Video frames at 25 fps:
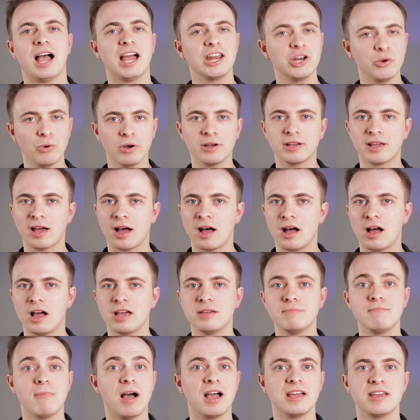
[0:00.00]
I know a
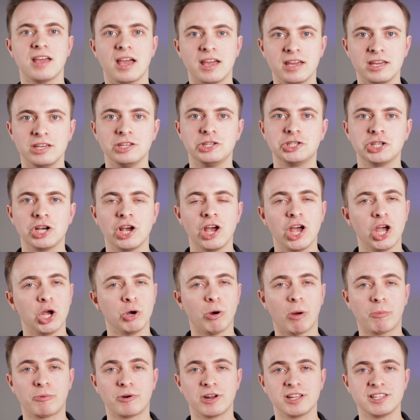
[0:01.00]
guy my age
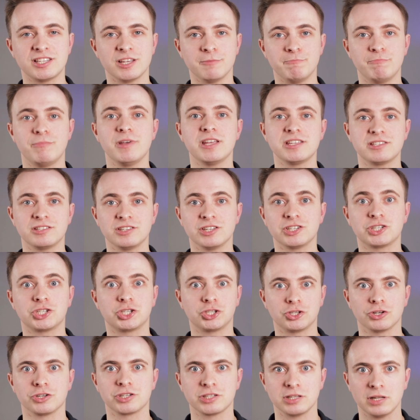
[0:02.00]
who operates a business
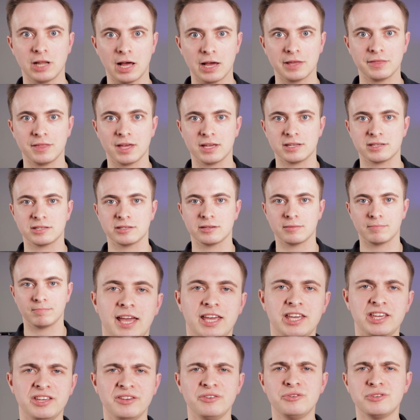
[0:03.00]
just like this.
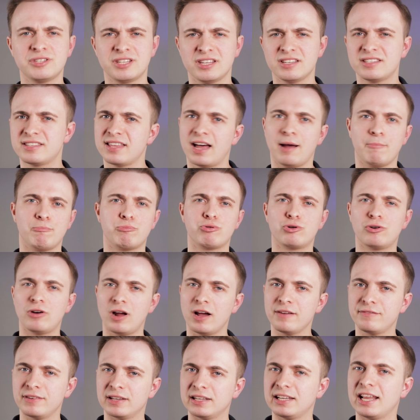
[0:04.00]
He uses that
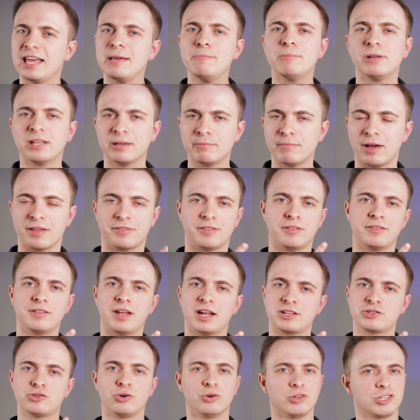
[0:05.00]
private labeling method
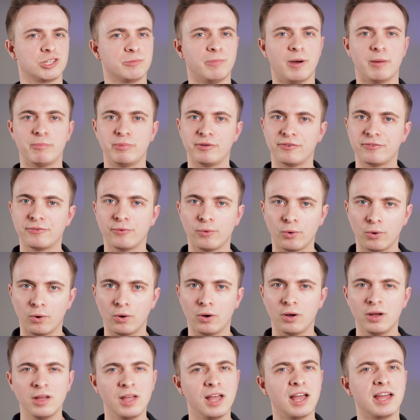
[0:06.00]
that I talked about
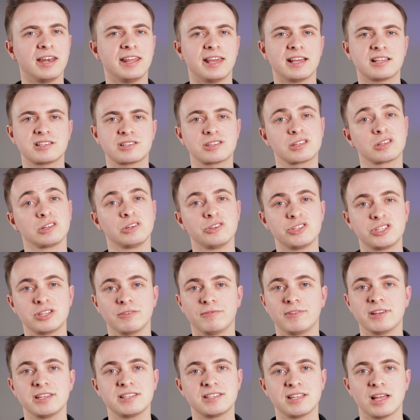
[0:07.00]
before, and he
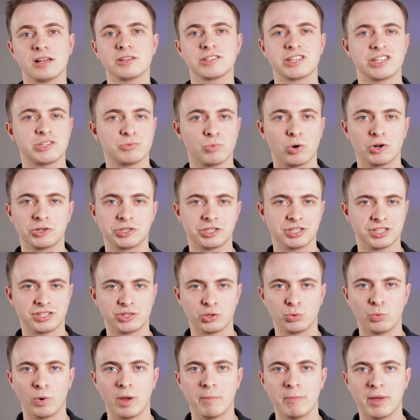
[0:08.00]
exclusively sells his watches
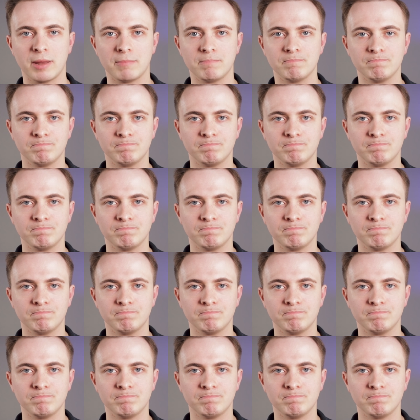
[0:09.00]
to women.